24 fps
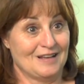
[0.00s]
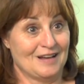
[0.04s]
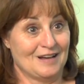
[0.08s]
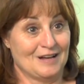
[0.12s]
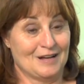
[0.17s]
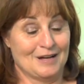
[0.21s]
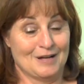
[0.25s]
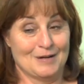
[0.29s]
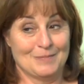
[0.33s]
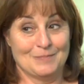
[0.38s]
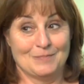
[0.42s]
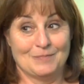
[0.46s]

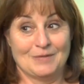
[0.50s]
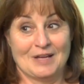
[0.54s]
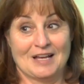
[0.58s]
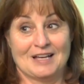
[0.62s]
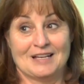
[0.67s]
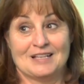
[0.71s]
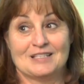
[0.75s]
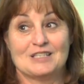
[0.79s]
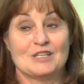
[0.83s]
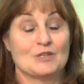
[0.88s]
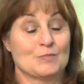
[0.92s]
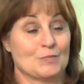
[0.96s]
um,
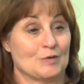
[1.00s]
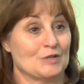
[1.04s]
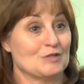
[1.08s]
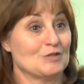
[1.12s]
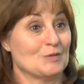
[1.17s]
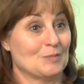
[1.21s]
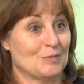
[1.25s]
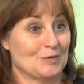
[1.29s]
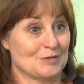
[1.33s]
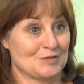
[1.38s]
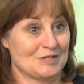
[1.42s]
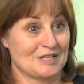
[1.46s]
as his
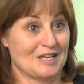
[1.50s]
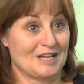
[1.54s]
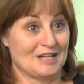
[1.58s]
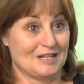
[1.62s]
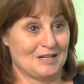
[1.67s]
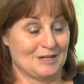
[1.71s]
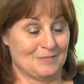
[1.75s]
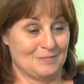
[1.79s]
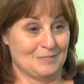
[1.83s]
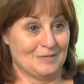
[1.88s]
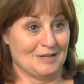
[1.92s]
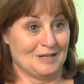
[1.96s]
principal said
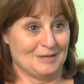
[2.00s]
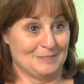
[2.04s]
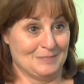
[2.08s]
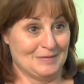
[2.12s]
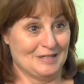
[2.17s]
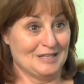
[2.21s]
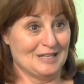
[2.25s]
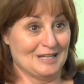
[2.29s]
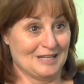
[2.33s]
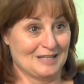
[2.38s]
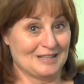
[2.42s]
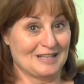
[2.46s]
in a, a,
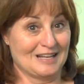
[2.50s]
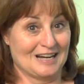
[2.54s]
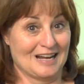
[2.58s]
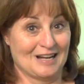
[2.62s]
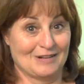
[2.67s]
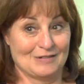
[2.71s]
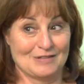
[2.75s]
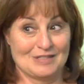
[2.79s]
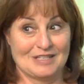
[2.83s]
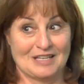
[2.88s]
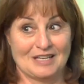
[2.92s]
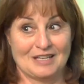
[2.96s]
meeting that
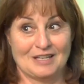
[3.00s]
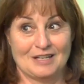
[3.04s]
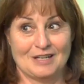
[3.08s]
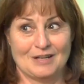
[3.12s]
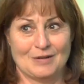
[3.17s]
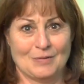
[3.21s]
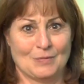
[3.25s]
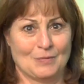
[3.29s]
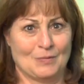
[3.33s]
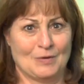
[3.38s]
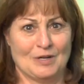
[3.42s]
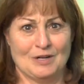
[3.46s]
I was in,
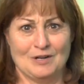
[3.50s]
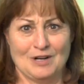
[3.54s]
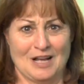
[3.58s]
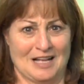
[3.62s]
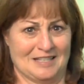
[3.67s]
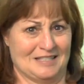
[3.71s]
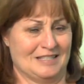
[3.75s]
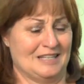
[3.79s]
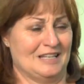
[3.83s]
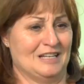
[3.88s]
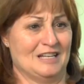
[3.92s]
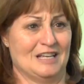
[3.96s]
we're
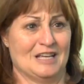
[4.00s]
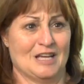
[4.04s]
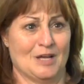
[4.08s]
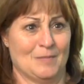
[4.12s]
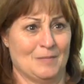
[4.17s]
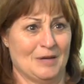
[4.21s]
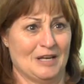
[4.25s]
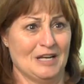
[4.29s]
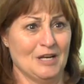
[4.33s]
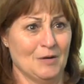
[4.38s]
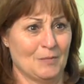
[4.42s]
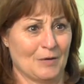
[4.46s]
not sending
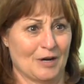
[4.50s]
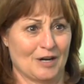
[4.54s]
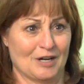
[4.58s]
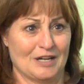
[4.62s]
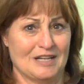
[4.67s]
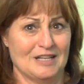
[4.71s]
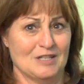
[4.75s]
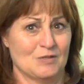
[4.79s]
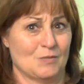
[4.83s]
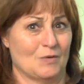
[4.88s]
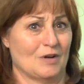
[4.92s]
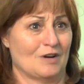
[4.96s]
him anywhere.
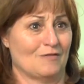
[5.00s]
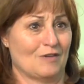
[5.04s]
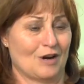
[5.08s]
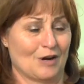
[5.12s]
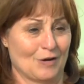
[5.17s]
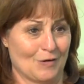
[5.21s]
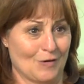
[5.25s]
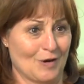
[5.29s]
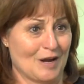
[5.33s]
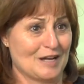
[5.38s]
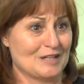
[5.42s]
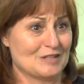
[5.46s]
He's one of our
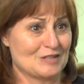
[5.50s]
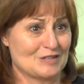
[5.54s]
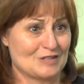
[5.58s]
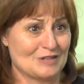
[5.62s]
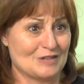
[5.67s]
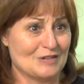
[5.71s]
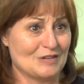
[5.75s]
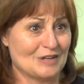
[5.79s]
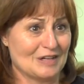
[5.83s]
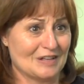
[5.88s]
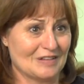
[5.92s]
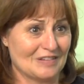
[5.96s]
great
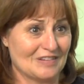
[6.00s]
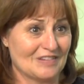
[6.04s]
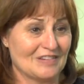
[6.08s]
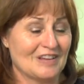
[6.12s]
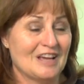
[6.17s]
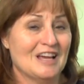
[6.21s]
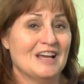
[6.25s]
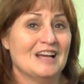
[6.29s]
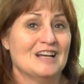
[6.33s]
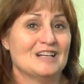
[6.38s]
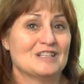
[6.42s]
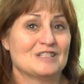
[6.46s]
students.
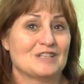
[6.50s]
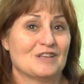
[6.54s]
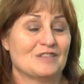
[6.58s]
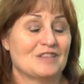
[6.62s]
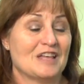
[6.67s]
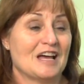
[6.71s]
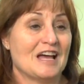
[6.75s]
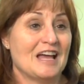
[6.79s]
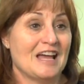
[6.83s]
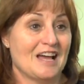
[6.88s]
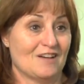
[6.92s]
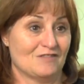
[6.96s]
So
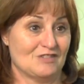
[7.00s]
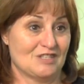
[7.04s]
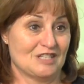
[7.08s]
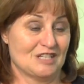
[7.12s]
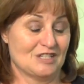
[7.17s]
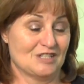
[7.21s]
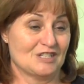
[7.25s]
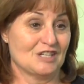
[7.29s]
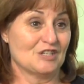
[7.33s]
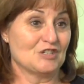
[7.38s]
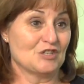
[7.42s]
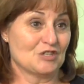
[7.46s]
they have
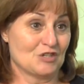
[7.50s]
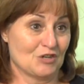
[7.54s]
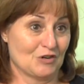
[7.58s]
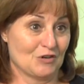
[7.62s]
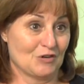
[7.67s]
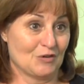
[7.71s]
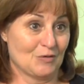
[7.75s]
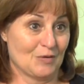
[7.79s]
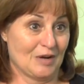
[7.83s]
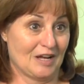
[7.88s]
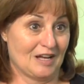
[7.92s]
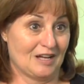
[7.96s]
seen such a
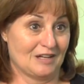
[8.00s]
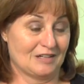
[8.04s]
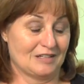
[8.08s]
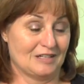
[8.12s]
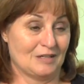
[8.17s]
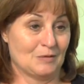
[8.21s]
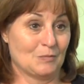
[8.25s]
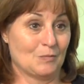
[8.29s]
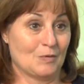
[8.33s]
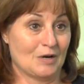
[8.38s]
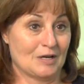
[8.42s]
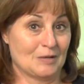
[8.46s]
turnaround
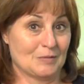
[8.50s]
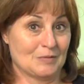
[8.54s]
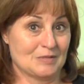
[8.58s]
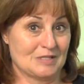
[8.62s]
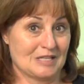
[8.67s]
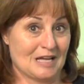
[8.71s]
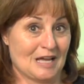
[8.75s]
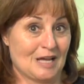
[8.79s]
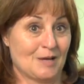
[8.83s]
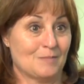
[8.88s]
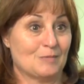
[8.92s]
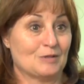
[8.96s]
in what it
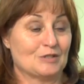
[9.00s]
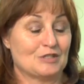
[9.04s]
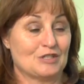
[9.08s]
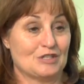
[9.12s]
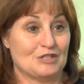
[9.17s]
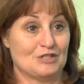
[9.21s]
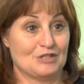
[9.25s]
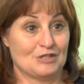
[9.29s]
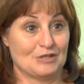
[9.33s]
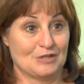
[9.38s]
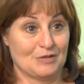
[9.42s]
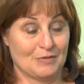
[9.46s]
was able
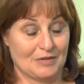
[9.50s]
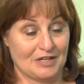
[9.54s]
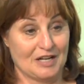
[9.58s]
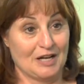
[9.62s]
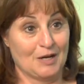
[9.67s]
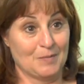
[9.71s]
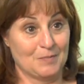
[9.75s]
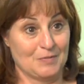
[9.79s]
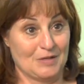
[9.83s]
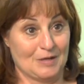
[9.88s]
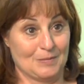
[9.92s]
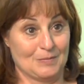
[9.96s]
to do and
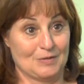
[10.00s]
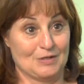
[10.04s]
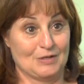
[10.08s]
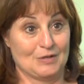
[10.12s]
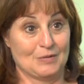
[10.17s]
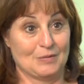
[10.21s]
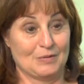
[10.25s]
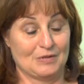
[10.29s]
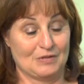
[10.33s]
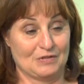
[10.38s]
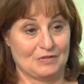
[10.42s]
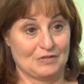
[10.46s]
help them
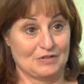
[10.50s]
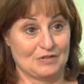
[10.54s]
do with the